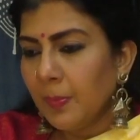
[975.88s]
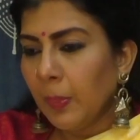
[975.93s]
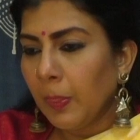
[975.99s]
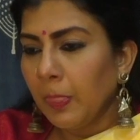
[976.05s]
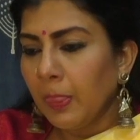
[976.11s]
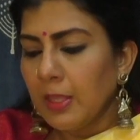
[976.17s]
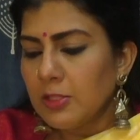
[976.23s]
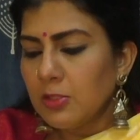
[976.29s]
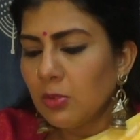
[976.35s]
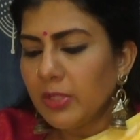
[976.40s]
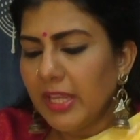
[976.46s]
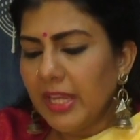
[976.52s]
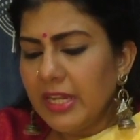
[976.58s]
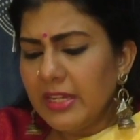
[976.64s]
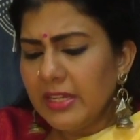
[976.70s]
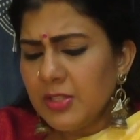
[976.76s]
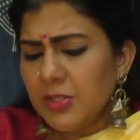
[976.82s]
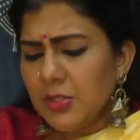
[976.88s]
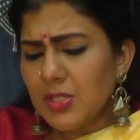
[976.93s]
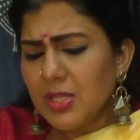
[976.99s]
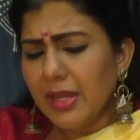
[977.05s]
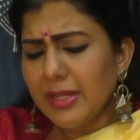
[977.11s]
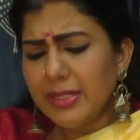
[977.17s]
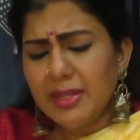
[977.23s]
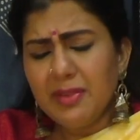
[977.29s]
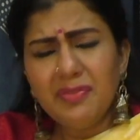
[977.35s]
So the Indian
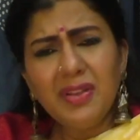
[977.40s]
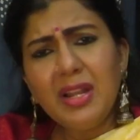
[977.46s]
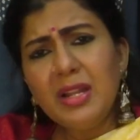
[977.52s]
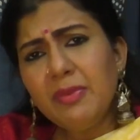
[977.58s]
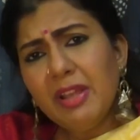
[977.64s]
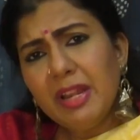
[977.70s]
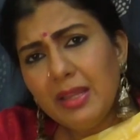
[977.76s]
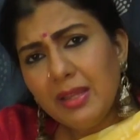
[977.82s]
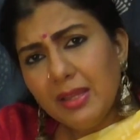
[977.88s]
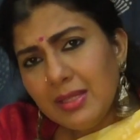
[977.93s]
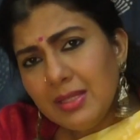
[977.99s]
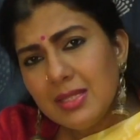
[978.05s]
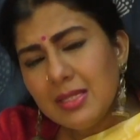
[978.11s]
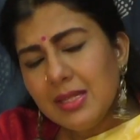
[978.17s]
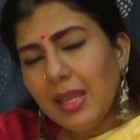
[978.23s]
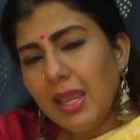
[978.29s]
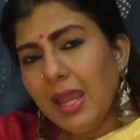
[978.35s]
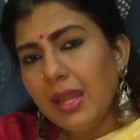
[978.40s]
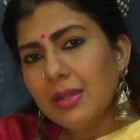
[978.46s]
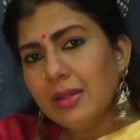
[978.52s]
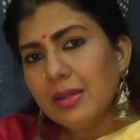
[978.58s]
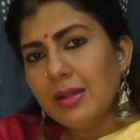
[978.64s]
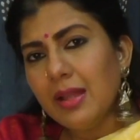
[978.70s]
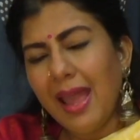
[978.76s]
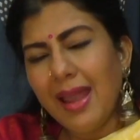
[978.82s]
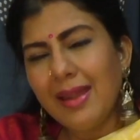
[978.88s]
society felt very
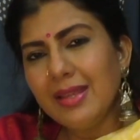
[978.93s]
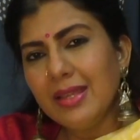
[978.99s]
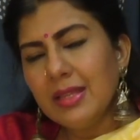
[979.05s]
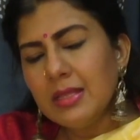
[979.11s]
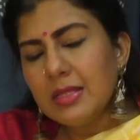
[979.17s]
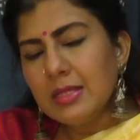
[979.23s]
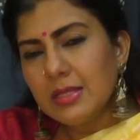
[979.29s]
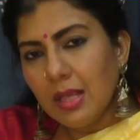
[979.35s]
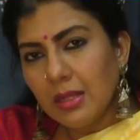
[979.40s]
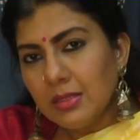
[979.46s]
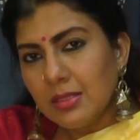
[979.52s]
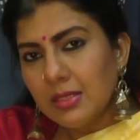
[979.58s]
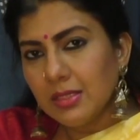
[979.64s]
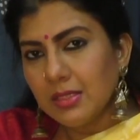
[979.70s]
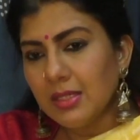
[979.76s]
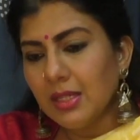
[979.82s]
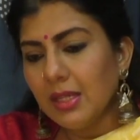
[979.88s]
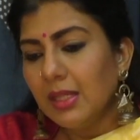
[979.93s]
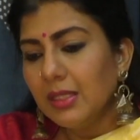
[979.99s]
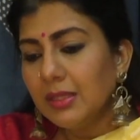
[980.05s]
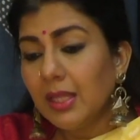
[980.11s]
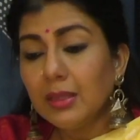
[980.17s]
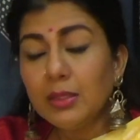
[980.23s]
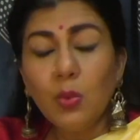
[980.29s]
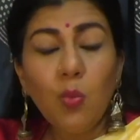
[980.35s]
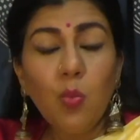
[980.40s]
instigated and insulted
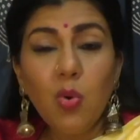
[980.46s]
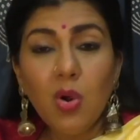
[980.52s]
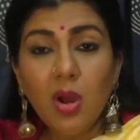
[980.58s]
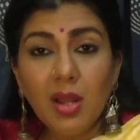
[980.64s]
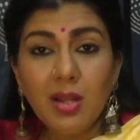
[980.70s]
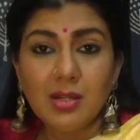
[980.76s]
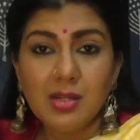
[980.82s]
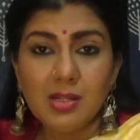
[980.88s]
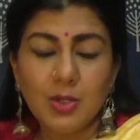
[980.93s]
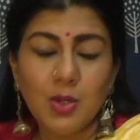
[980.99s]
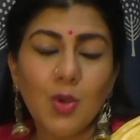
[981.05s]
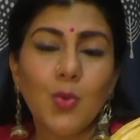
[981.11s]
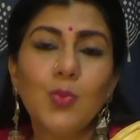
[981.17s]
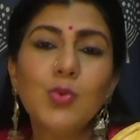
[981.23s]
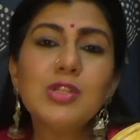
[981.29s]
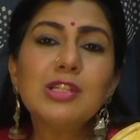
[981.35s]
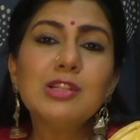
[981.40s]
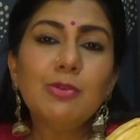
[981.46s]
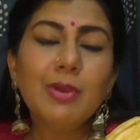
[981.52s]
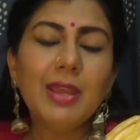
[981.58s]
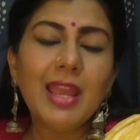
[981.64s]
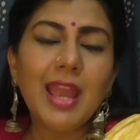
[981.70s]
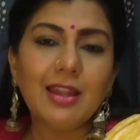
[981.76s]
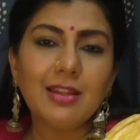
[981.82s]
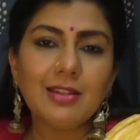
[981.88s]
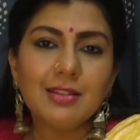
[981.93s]
that the world was looking
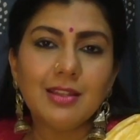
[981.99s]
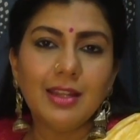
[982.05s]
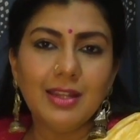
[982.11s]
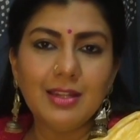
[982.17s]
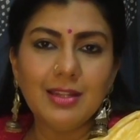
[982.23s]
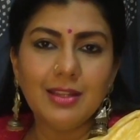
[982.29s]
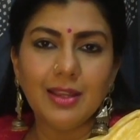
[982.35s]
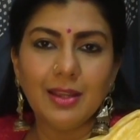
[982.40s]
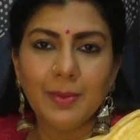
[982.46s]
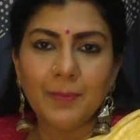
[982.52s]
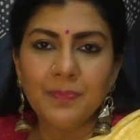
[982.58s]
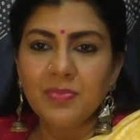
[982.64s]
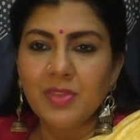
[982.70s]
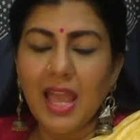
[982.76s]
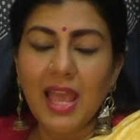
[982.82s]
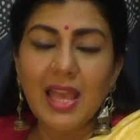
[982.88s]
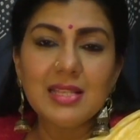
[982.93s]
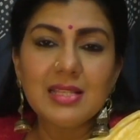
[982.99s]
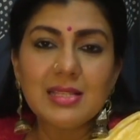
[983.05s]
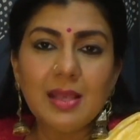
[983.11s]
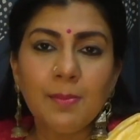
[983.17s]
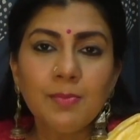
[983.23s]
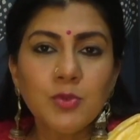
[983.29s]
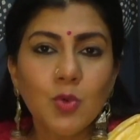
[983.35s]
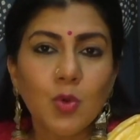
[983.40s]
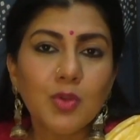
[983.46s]
at India as
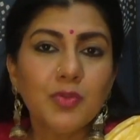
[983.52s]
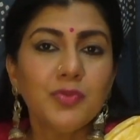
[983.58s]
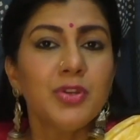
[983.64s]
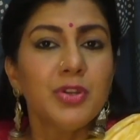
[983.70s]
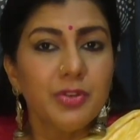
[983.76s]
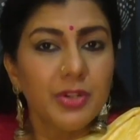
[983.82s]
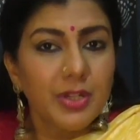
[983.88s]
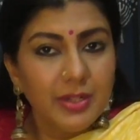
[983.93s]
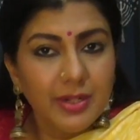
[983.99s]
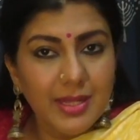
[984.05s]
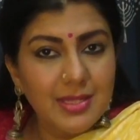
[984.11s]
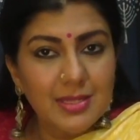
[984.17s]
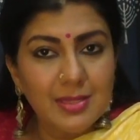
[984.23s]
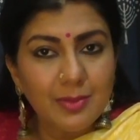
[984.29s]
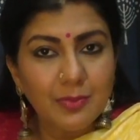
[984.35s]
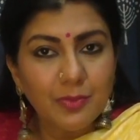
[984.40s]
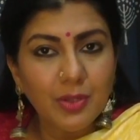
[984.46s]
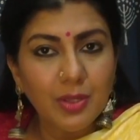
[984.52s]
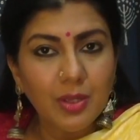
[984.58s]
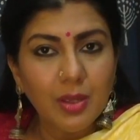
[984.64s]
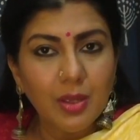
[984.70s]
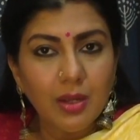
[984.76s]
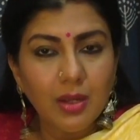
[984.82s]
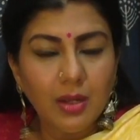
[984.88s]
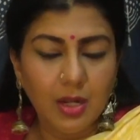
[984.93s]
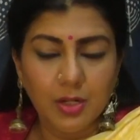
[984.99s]
some sort of a regressive
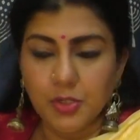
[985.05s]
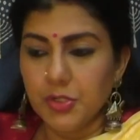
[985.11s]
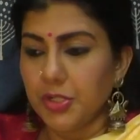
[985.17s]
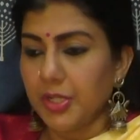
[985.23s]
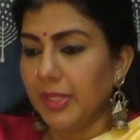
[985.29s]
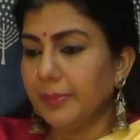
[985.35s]
country.